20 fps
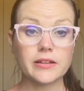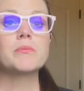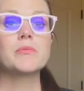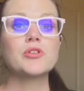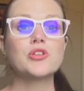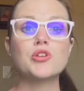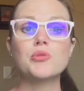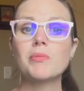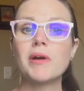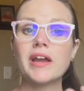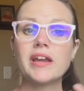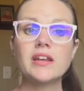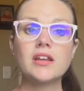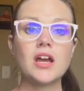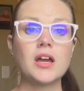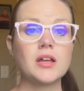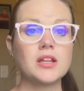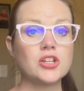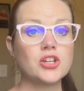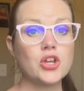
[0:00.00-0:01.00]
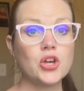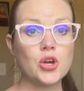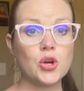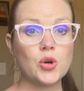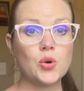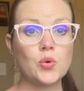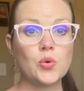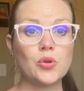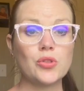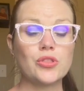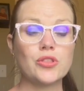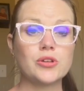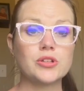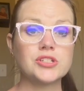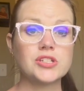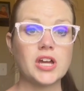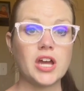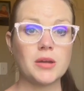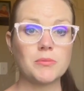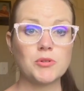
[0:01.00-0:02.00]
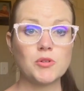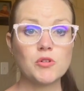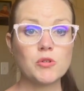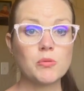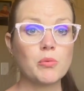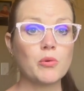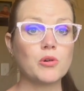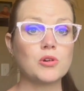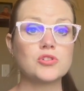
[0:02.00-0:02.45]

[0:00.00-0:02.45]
You might not know the time you were born,